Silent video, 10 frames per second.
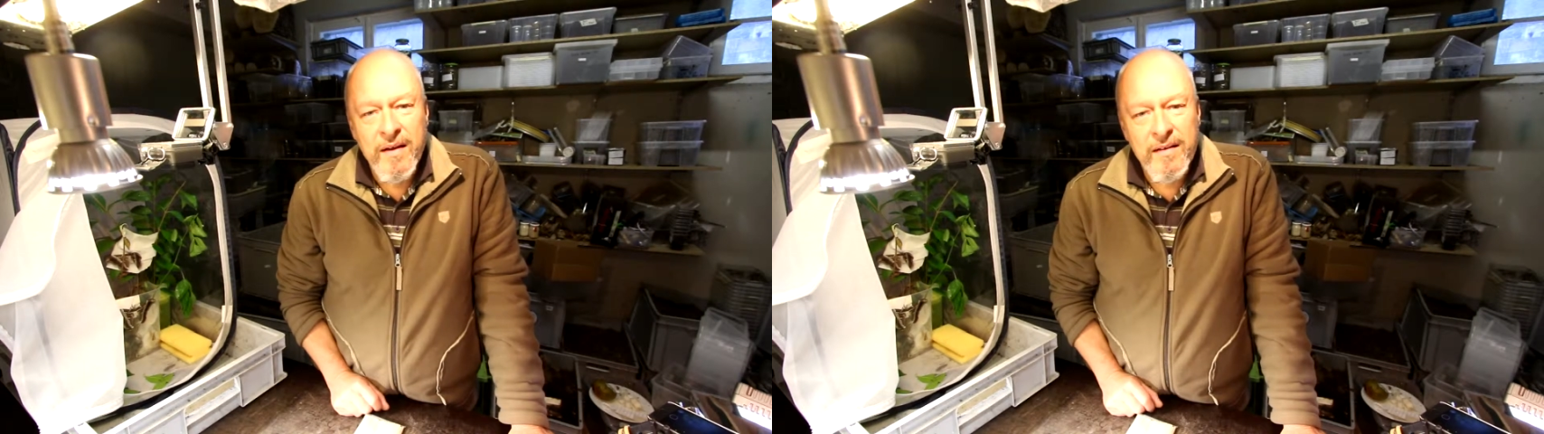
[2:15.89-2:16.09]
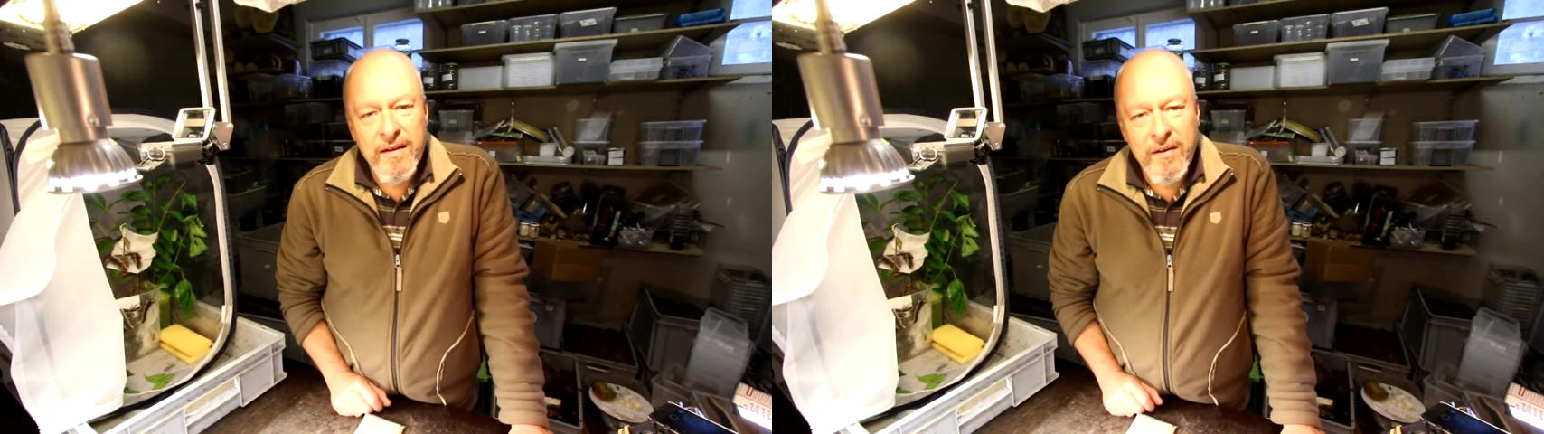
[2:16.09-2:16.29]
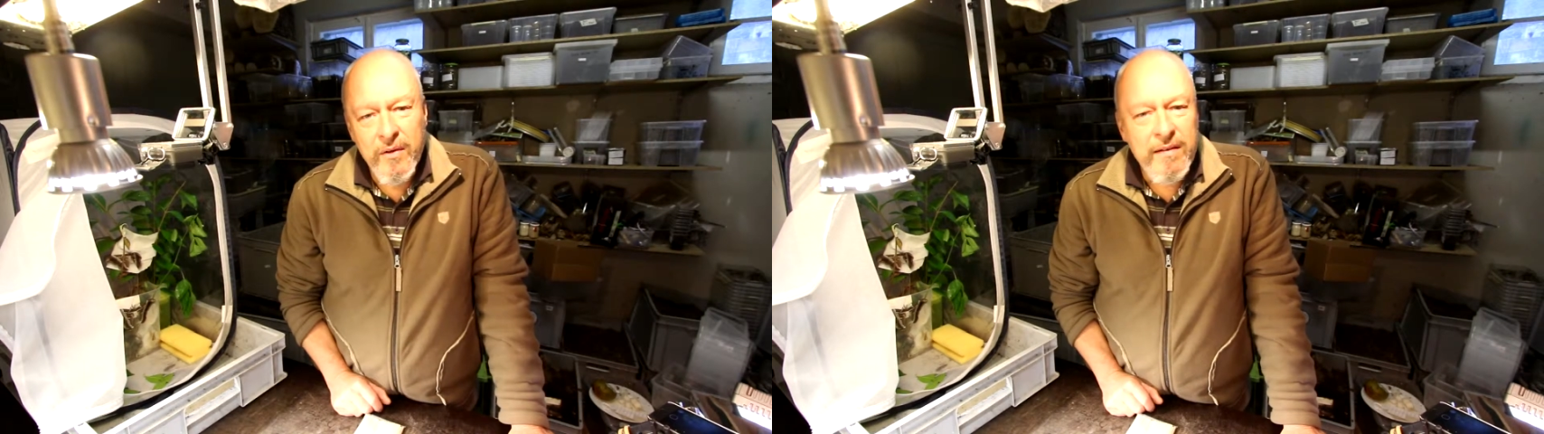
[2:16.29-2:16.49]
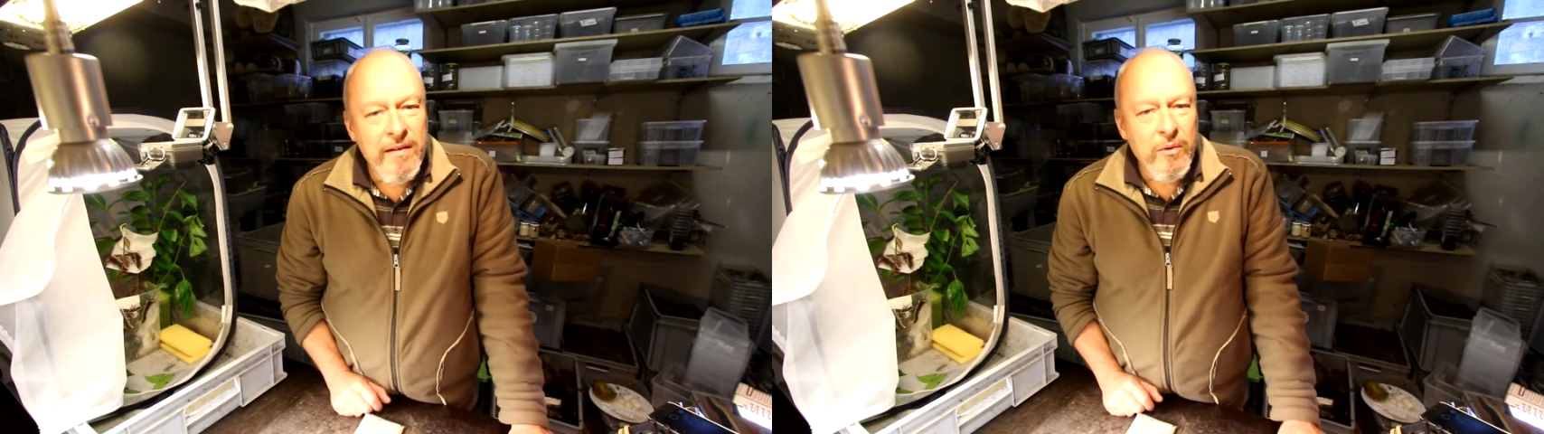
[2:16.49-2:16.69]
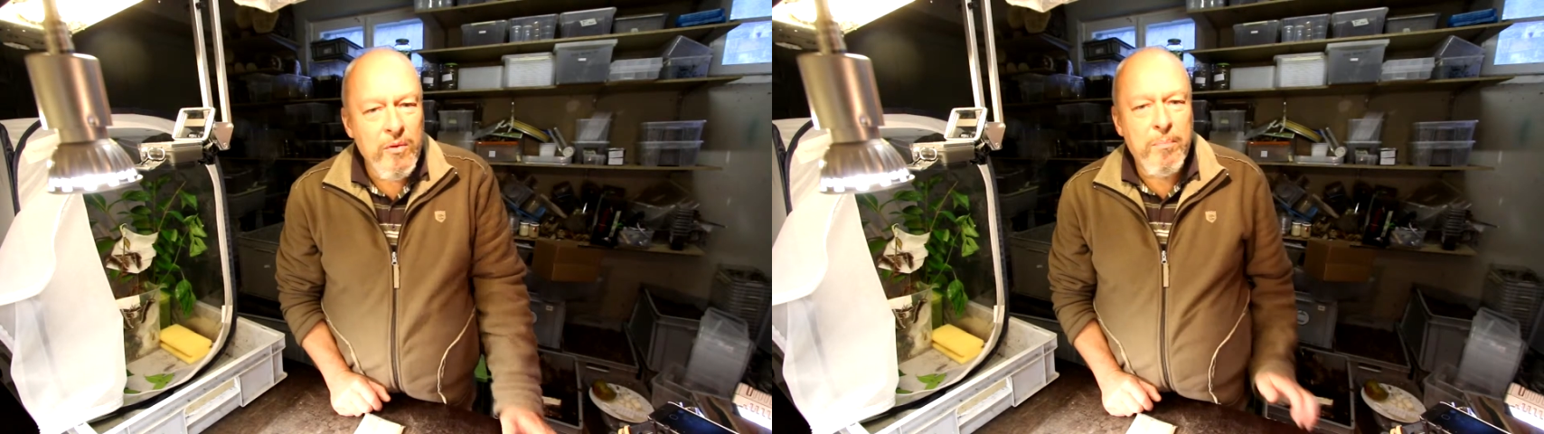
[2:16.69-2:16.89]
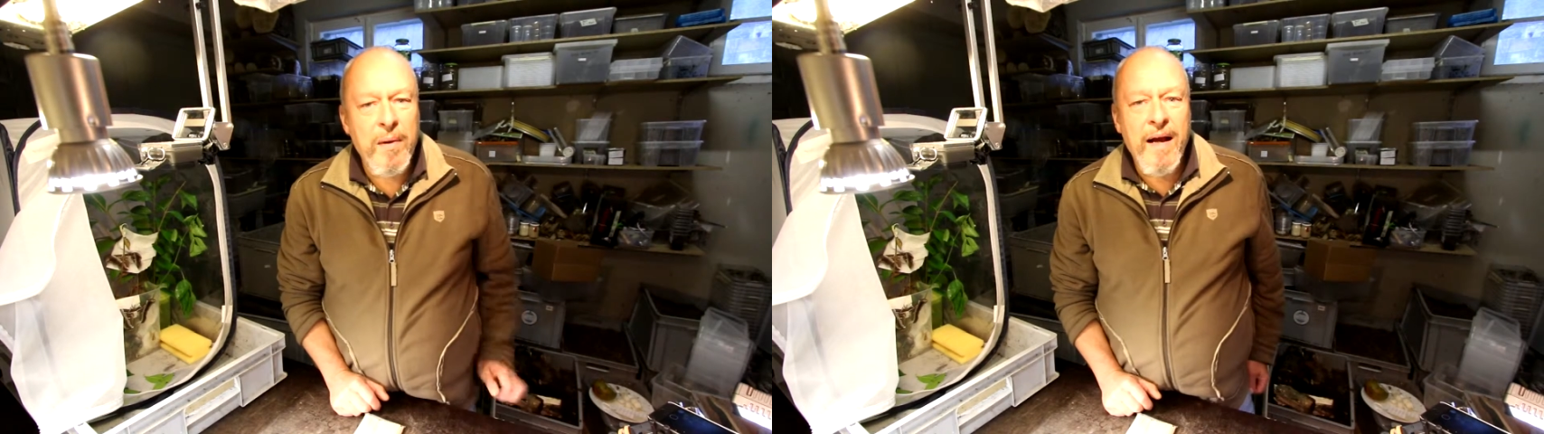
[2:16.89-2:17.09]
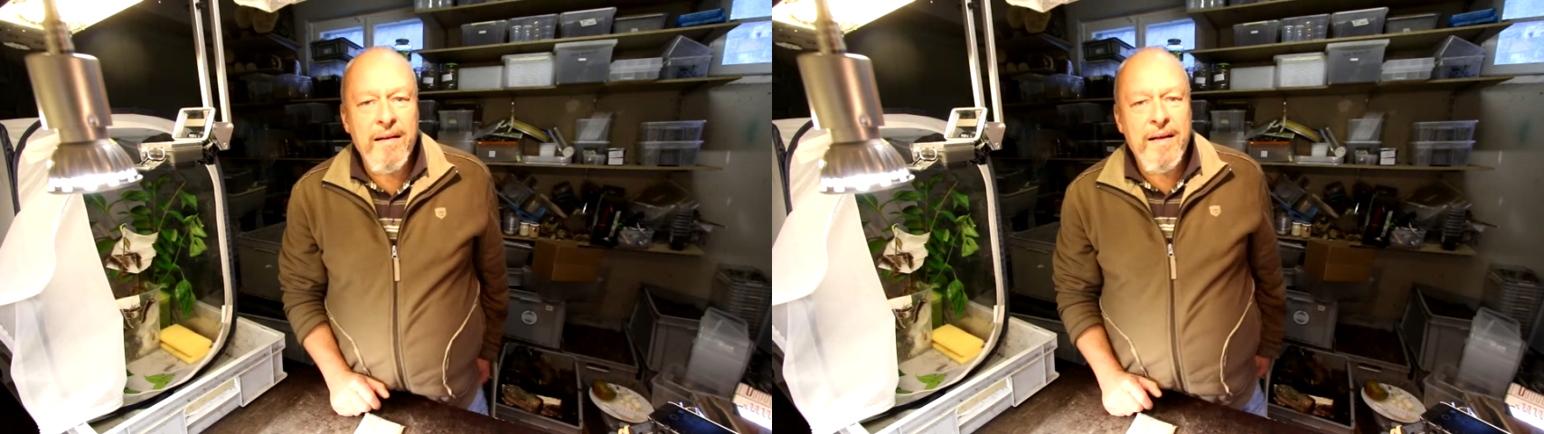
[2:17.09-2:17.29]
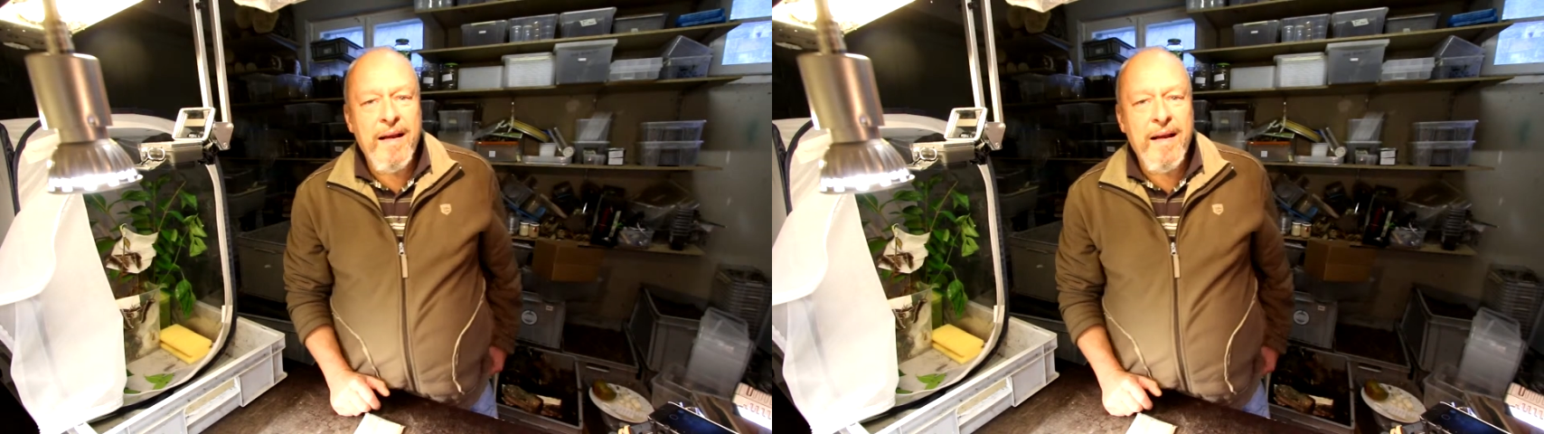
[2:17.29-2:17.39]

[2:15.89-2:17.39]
the original plant, the